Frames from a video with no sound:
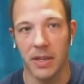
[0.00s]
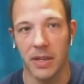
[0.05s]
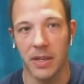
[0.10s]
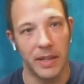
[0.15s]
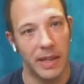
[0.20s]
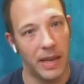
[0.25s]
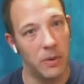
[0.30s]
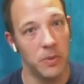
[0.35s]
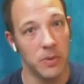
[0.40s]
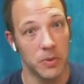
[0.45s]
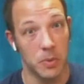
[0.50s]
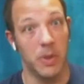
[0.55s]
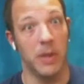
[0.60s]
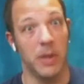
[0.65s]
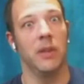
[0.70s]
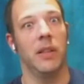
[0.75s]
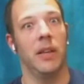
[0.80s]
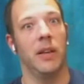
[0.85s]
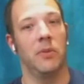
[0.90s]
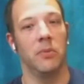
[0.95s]
And that was when it
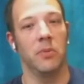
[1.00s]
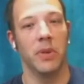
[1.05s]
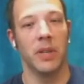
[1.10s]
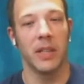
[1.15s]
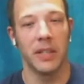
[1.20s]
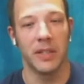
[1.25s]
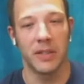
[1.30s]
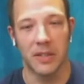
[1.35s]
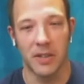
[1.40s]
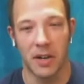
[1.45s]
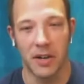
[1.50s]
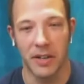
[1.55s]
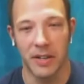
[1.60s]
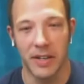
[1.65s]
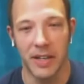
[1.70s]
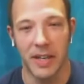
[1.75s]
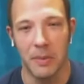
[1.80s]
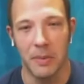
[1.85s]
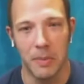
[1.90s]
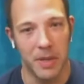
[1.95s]
like really started to
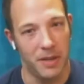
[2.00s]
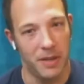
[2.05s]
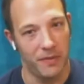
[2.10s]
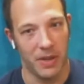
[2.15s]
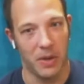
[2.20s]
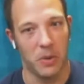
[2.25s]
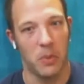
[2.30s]
hit me of like,